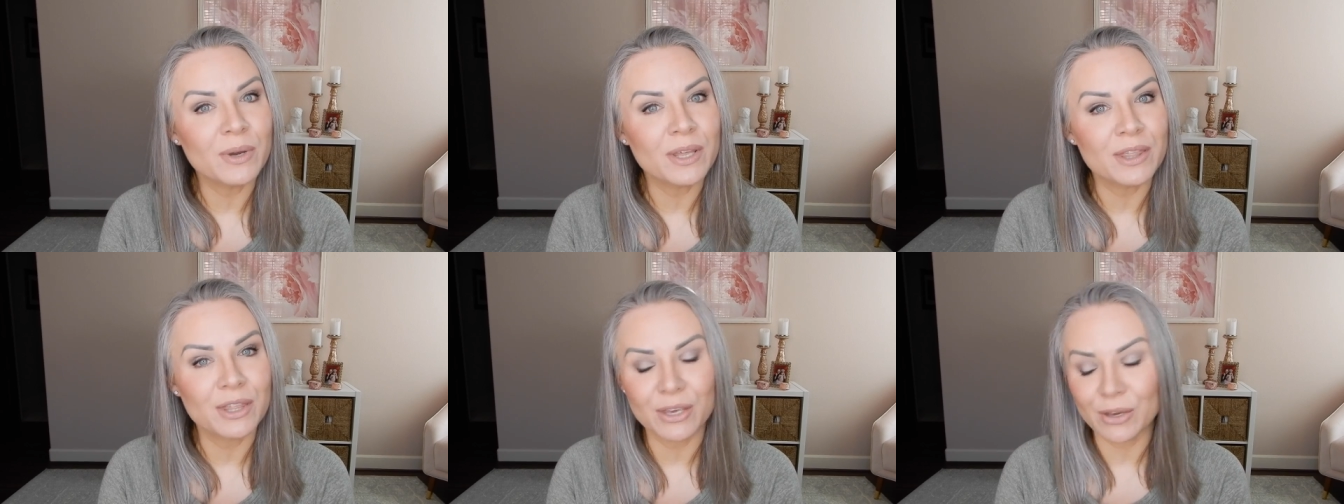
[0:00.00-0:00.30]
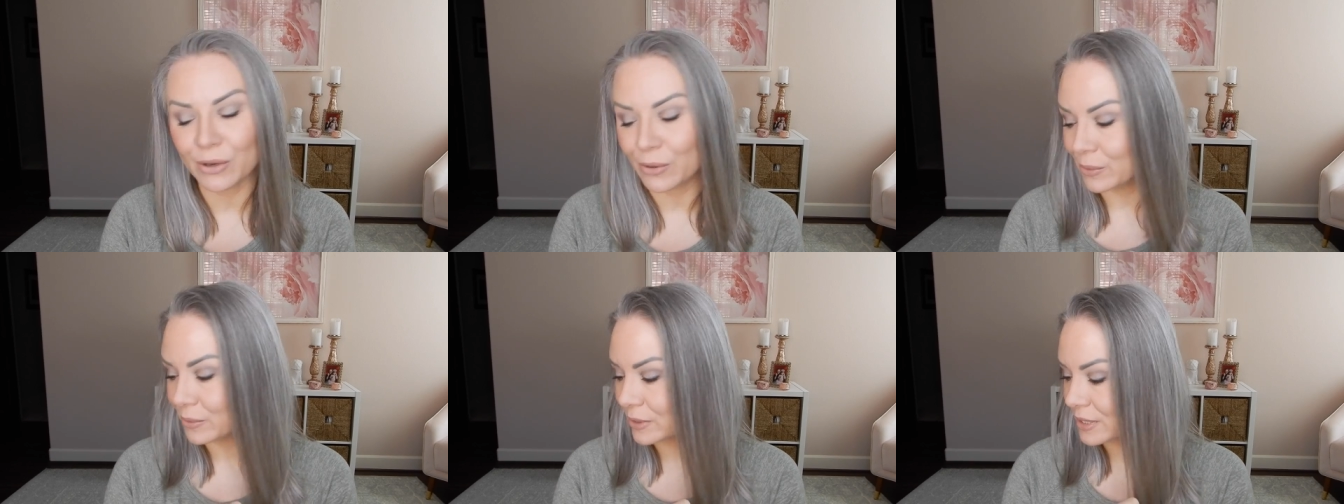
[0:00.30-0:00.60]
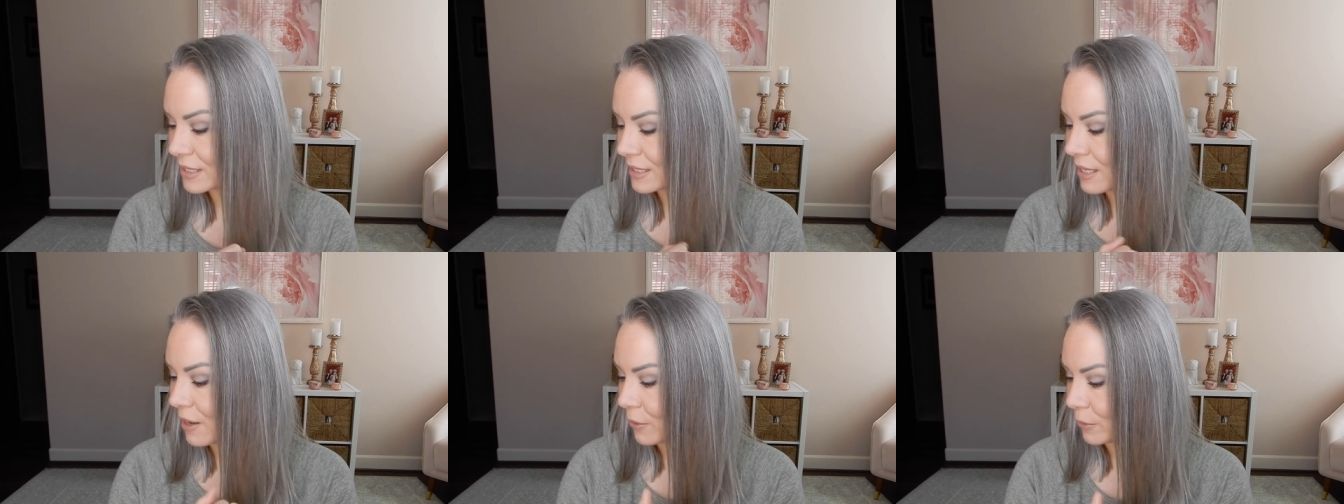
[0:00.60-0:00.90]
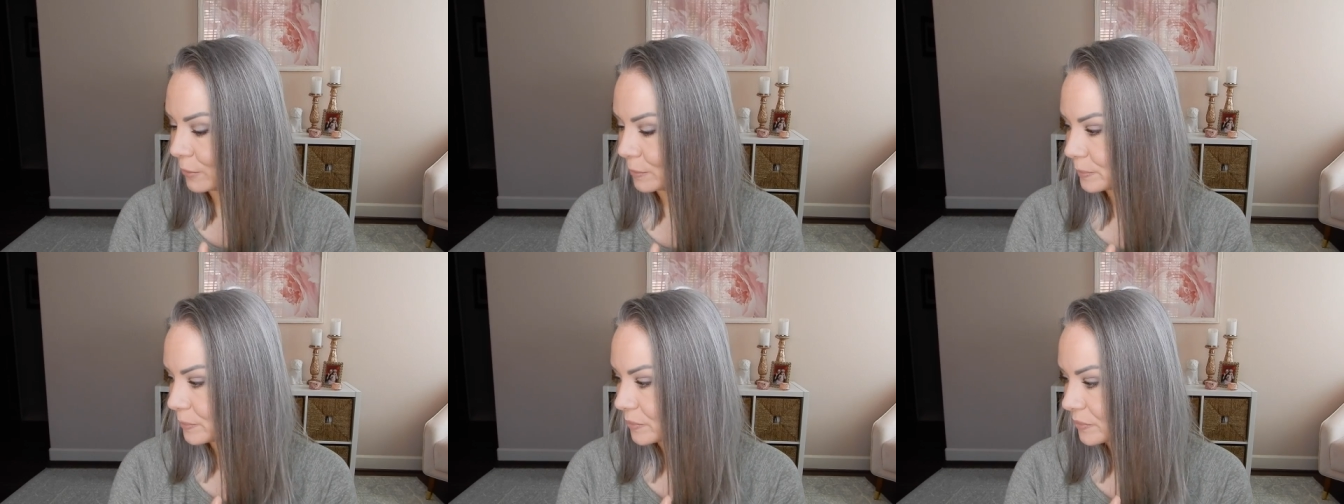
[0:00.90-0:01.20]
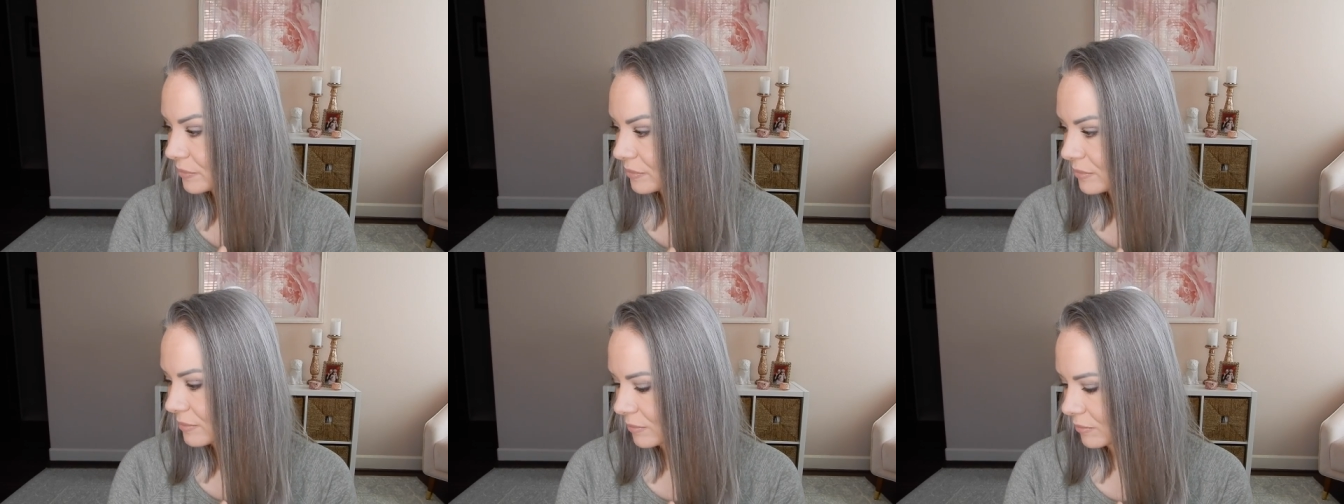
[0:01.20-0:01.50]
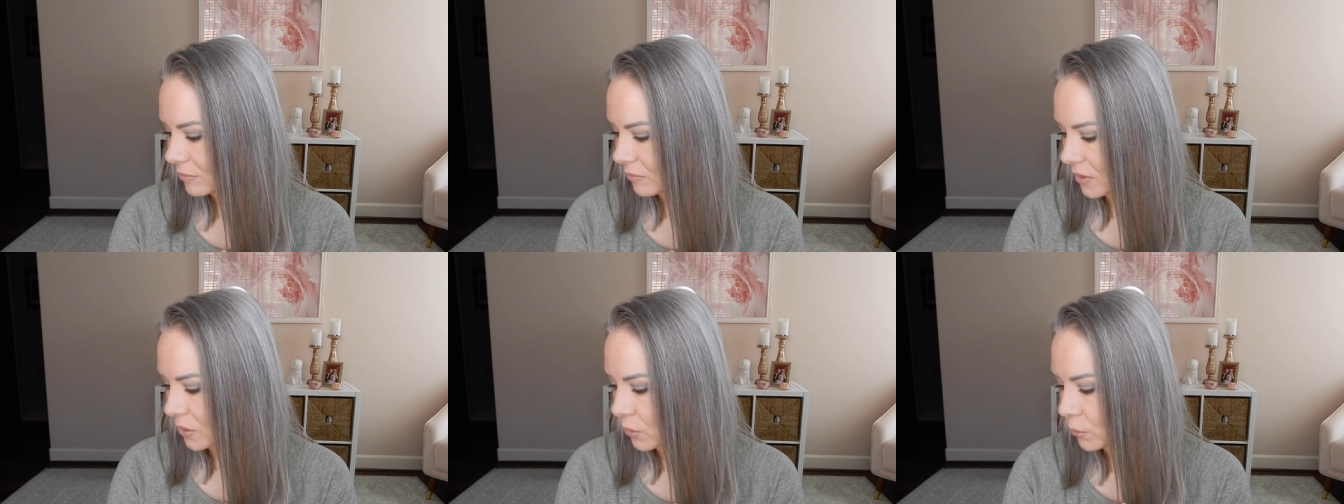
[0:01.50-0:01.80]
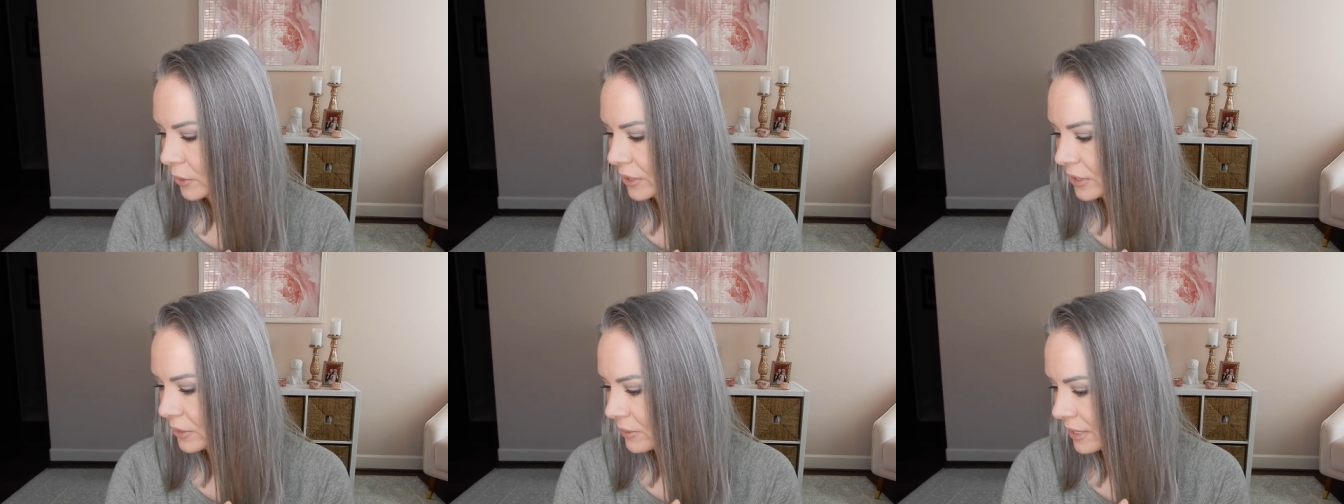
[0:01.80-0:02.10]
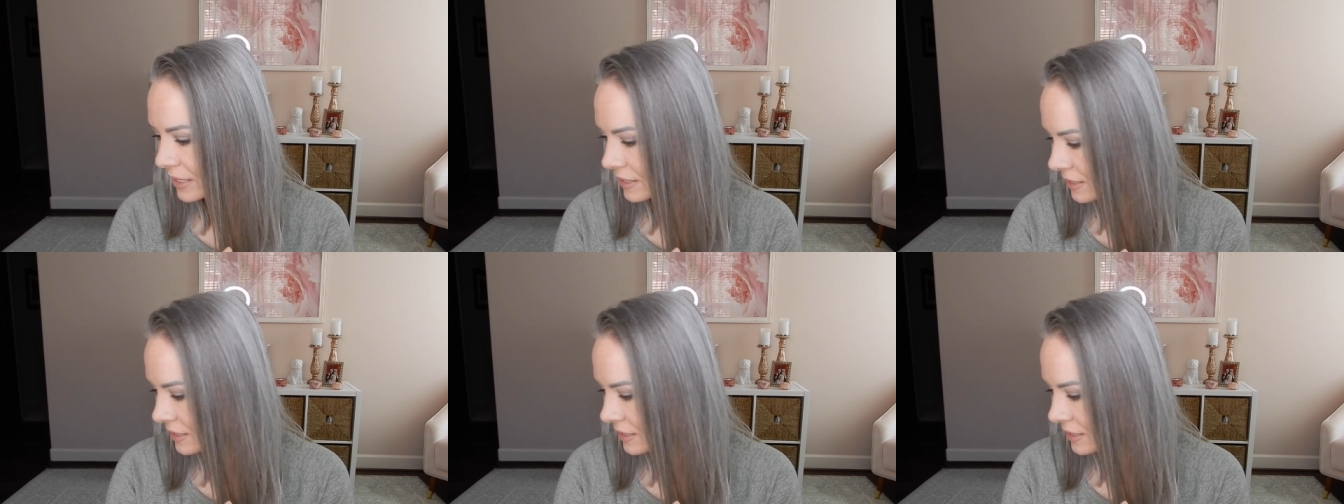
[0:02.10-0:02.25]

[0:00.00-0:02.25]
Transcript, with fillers: with you. So where do